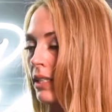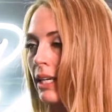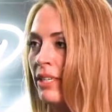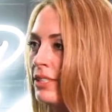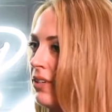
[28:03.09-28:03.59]

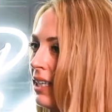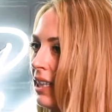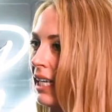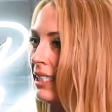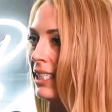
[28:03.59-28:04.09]
I'm also on
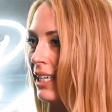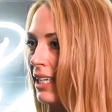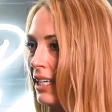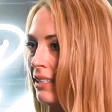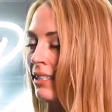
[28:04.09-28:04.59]

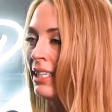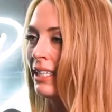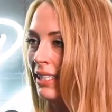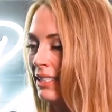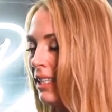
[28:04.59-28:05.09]
LinkedIn and
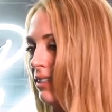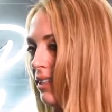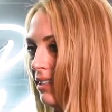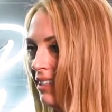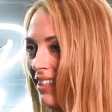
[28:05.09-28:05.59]

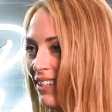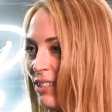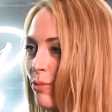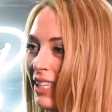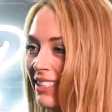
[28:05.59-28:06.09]
TikTok and all
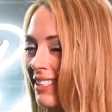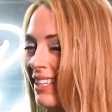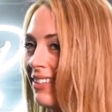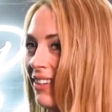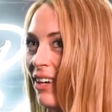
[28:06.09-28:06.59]
those places.
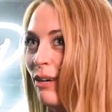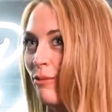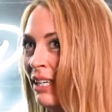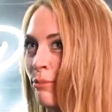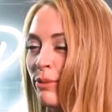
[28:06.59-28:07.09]
I don't know yeah. how
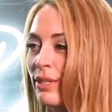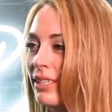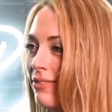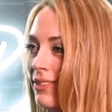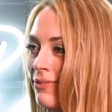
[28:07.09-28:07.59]
many people
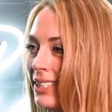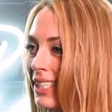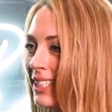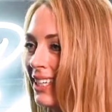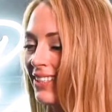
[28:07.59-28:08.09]
come from
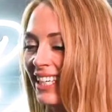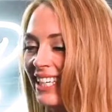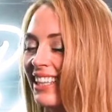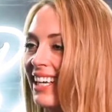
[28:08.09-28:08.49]
TikTok or anything